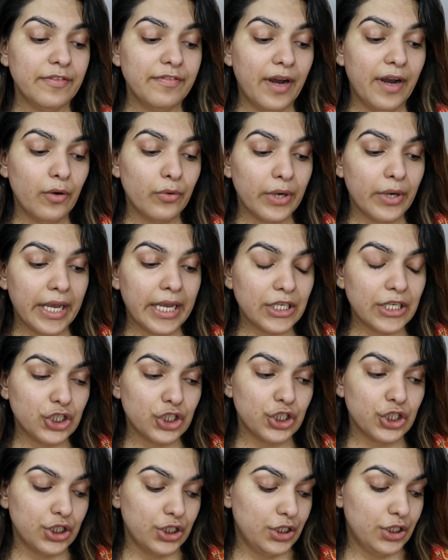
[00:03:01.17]
the
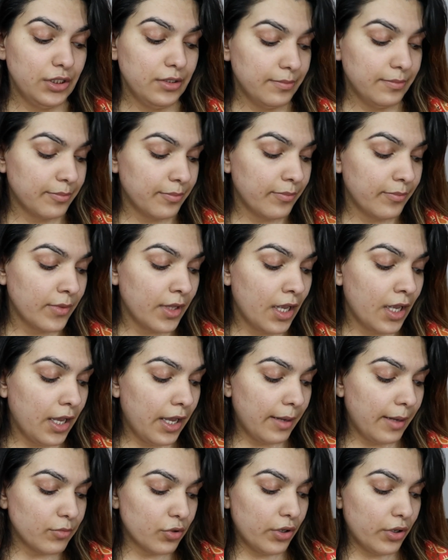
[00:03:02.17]
foundation,
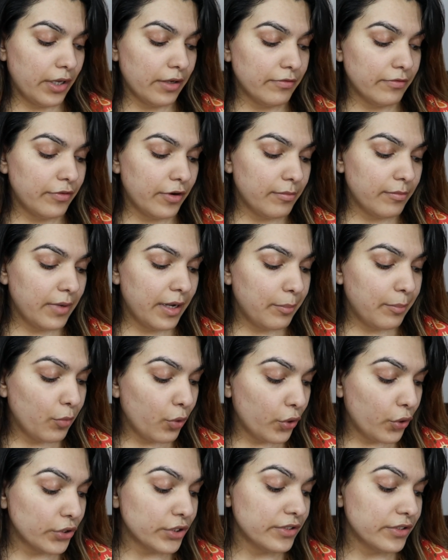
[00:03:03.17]
I'm going for my
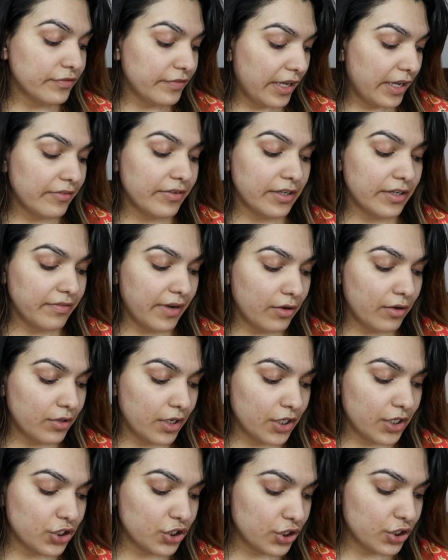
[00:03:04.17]
most favorite
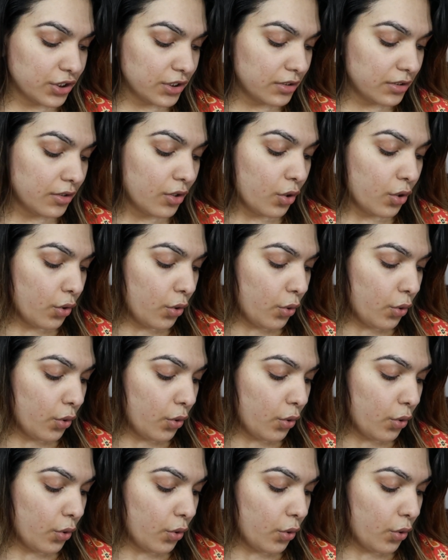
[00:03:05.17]
foundation,